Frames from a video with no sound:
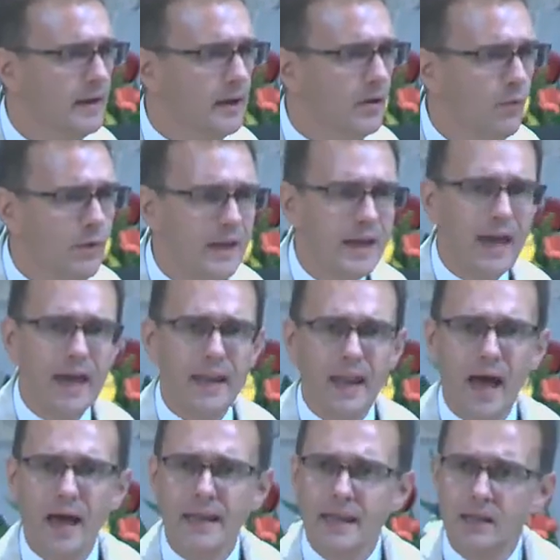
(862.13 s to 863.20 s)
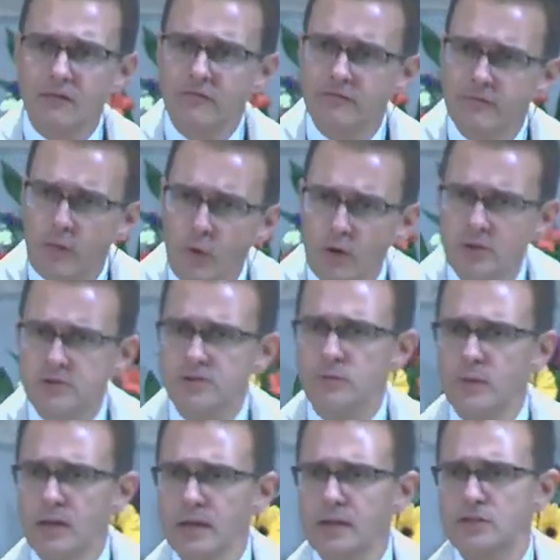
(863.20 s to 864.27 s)
We cannot enforce
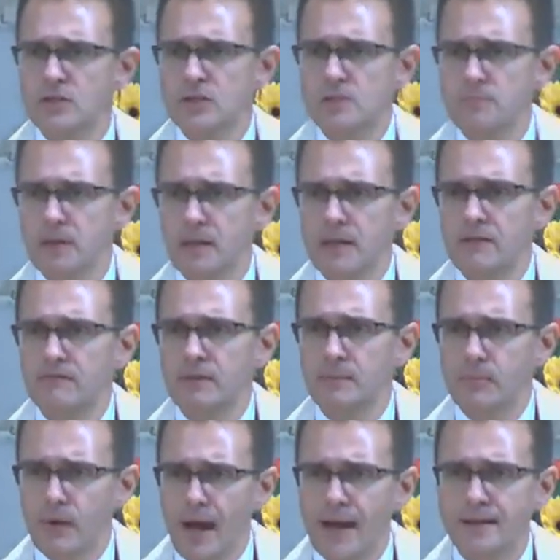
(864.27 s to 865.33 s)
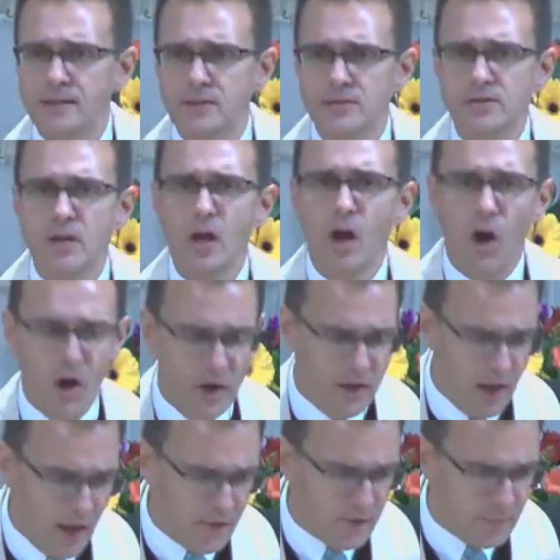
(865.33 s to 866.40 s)
religious belief and practice on
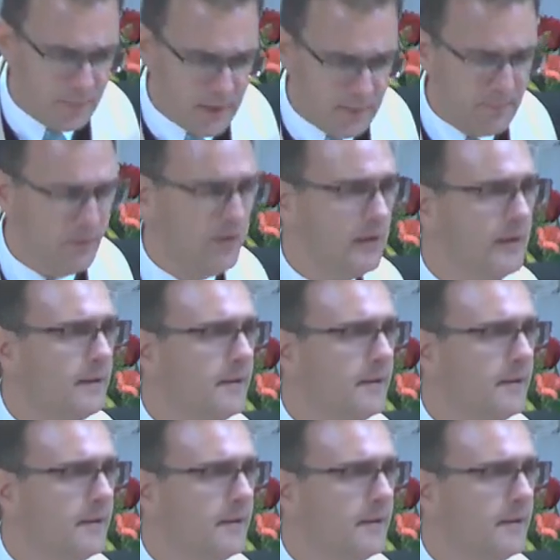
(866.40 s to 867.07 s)
other people.